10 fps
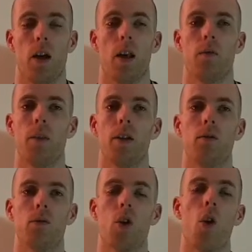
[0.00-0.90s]
and I've
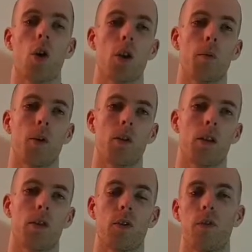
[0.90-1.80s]
been talking
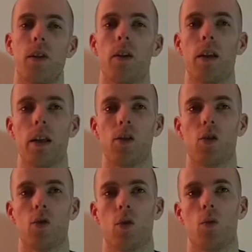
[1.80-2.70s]
about different
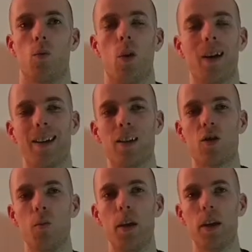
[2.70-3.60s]
variations on what it is
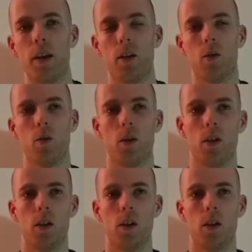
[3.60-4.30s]
to be a hero.